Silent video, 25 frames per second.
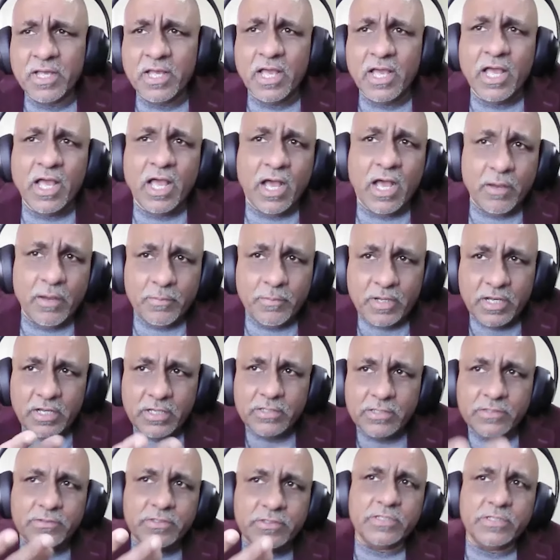Uh,
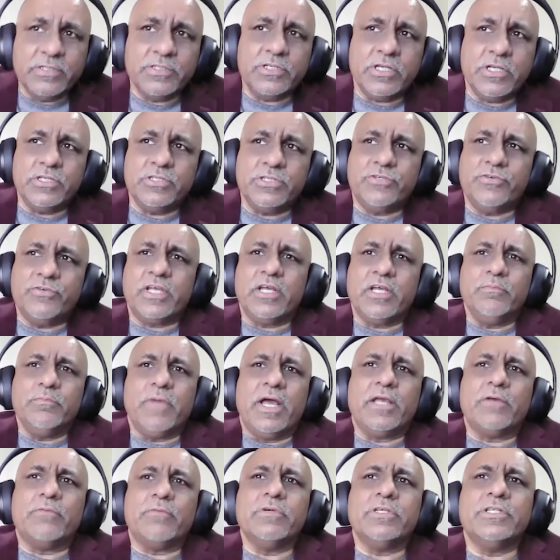uh, my
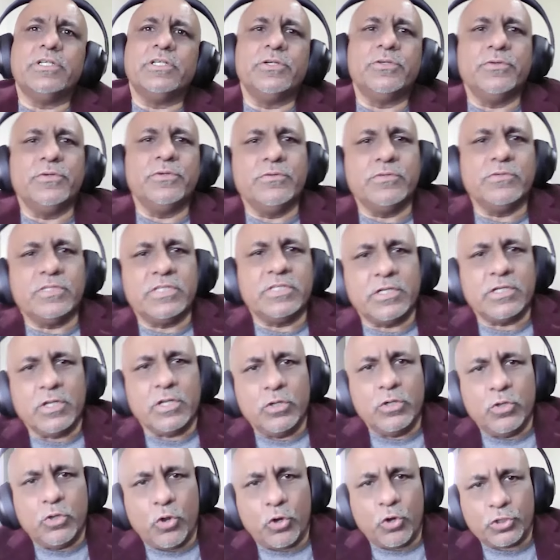question to you is that a
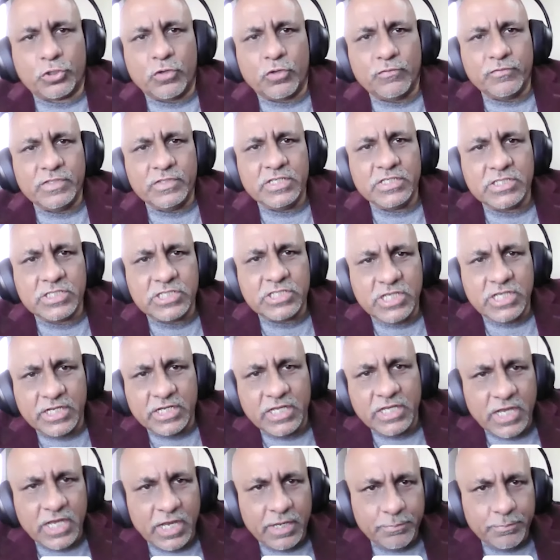lot of these Gen
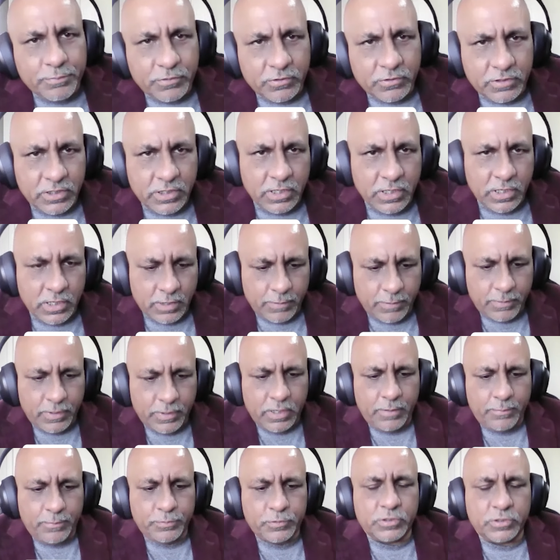AI pro uh, uh,
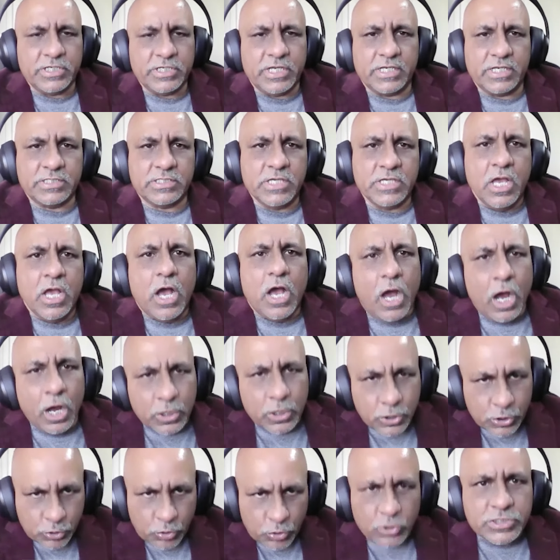projects
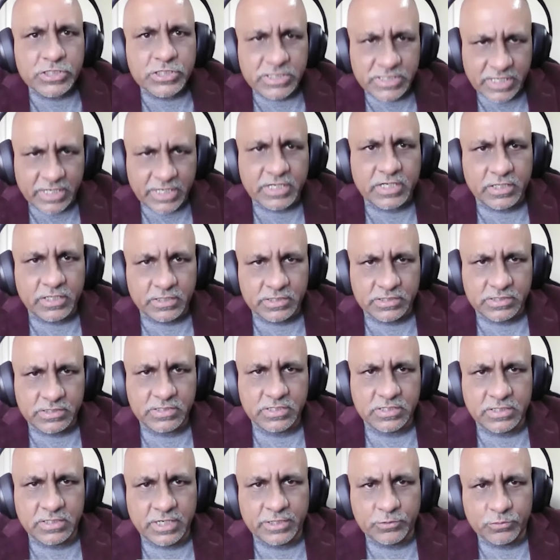across sectors
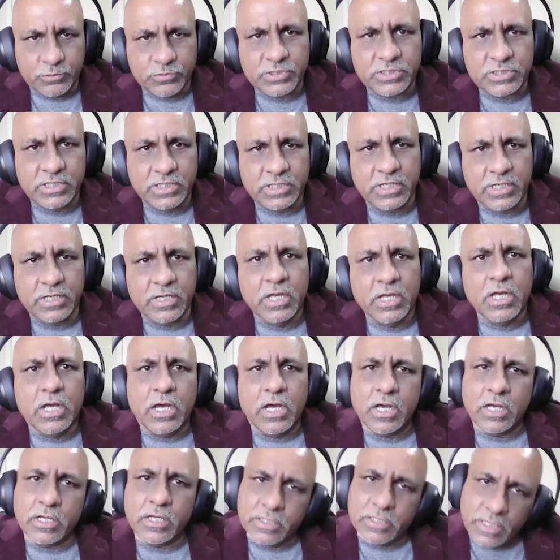that you see,
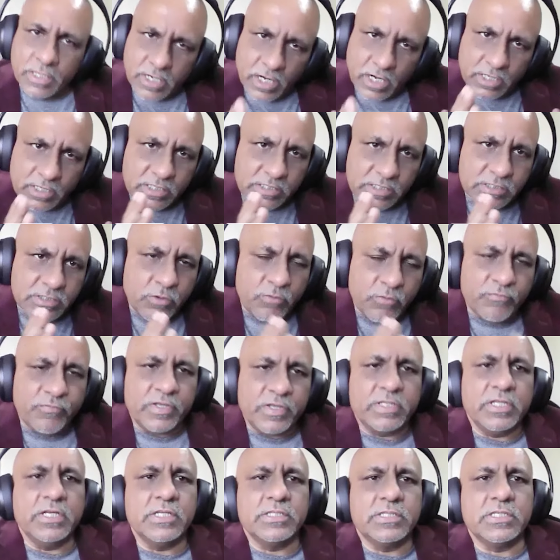uh, regardless of
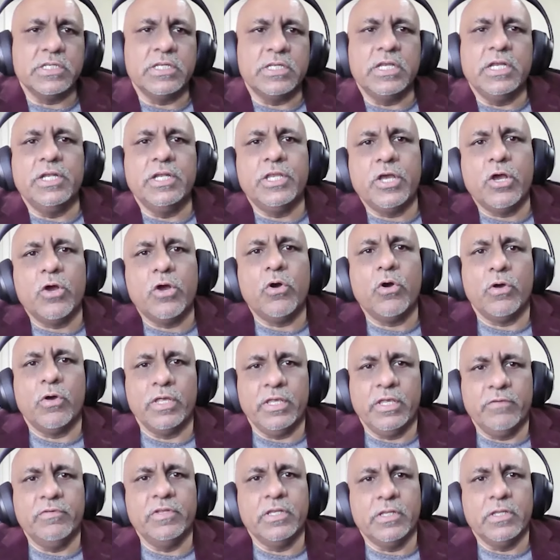whether it's in India or
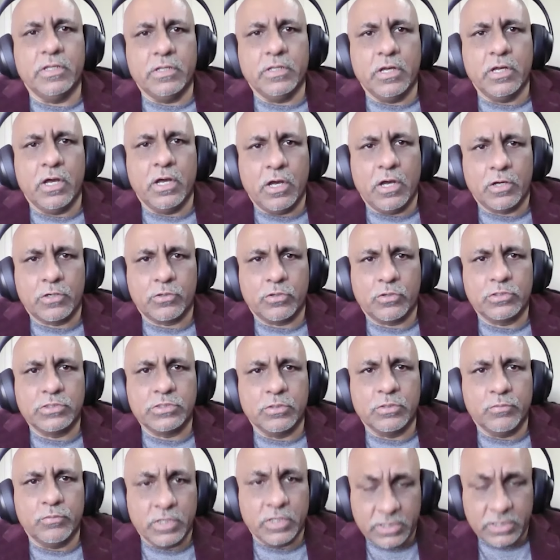even uh, across the
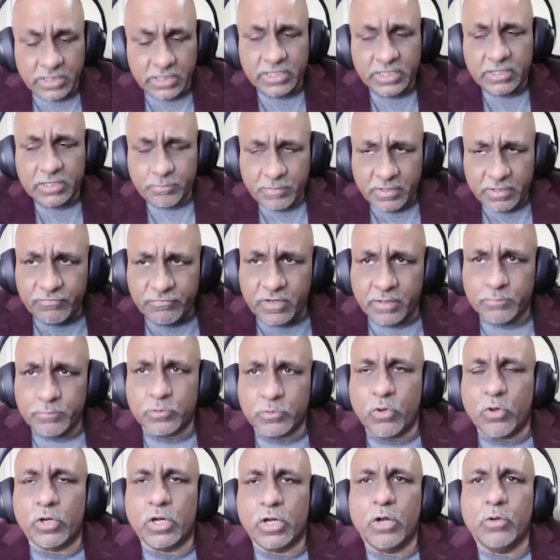world, correct me if I'm
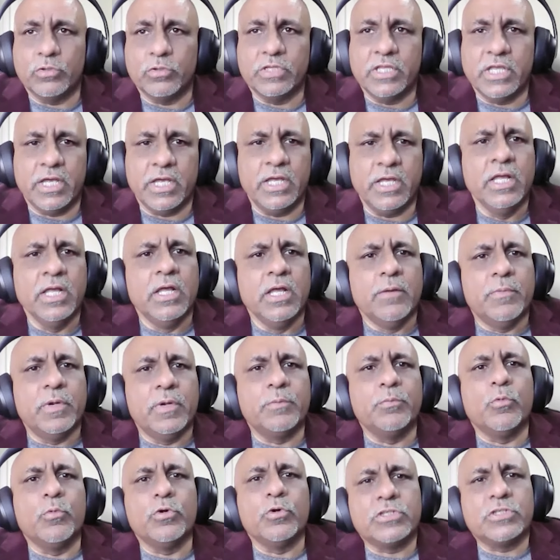wrong out there, but
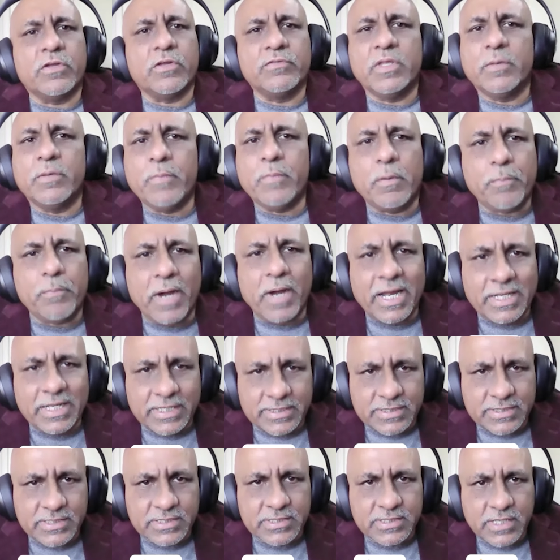most of them are
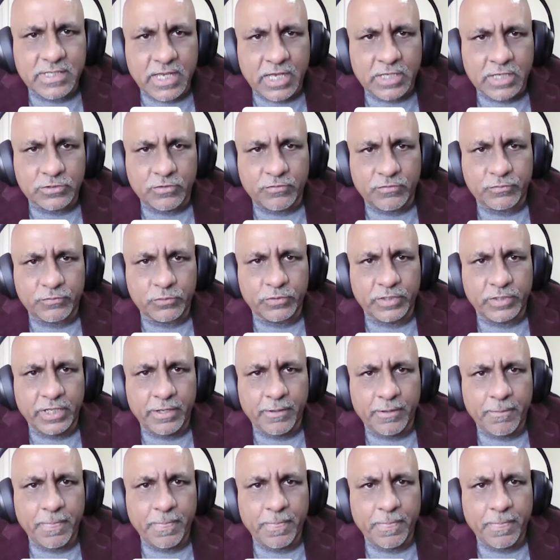pilots as of today.